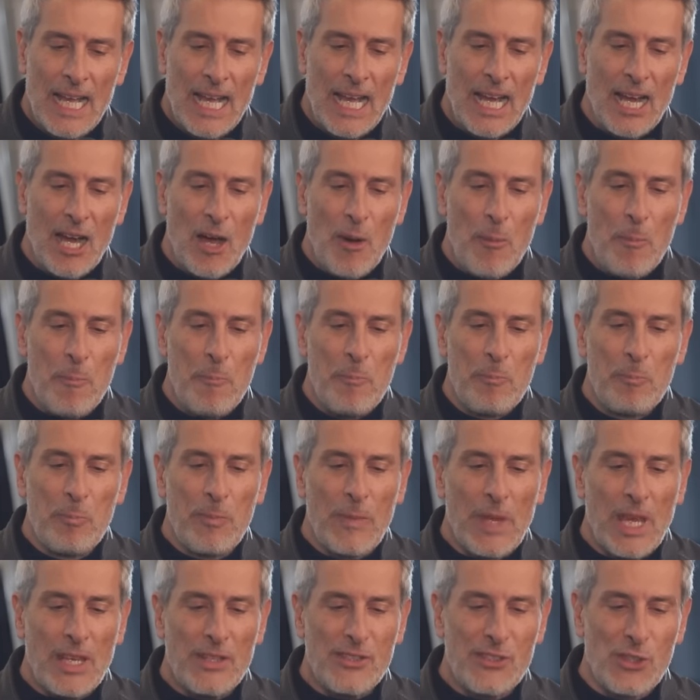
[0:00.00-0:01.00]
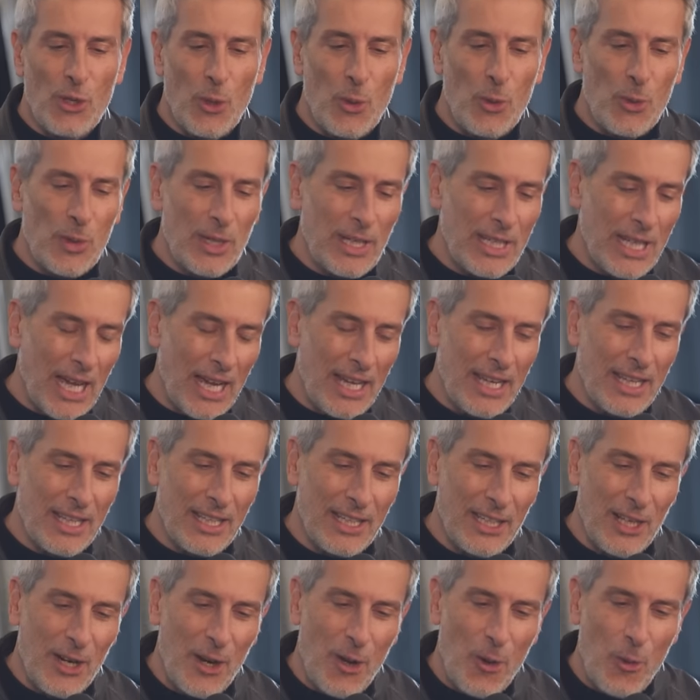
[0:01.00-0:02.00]
So,
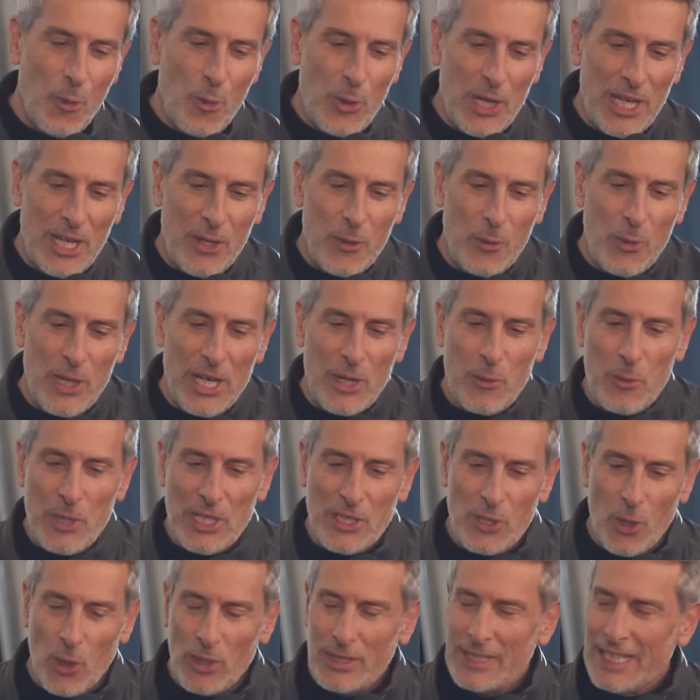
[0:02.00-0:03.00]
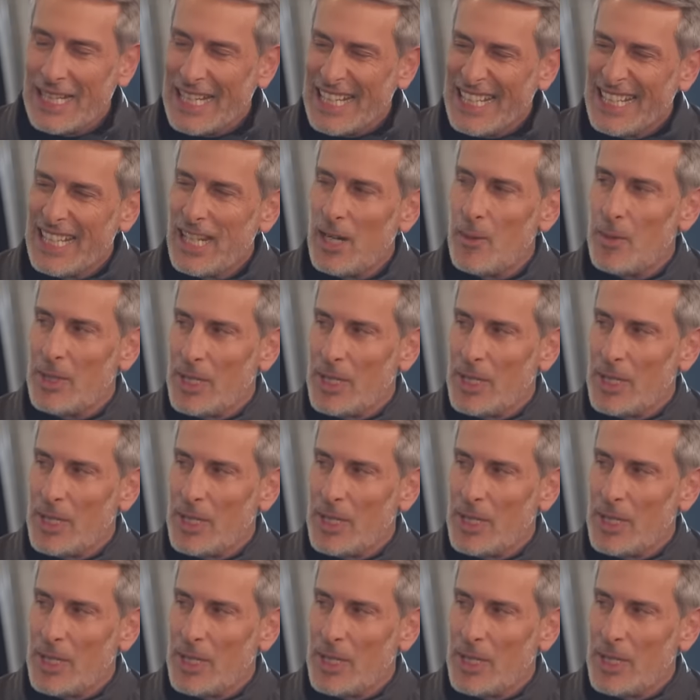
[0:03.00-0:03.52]
Yair, you know, we talked a little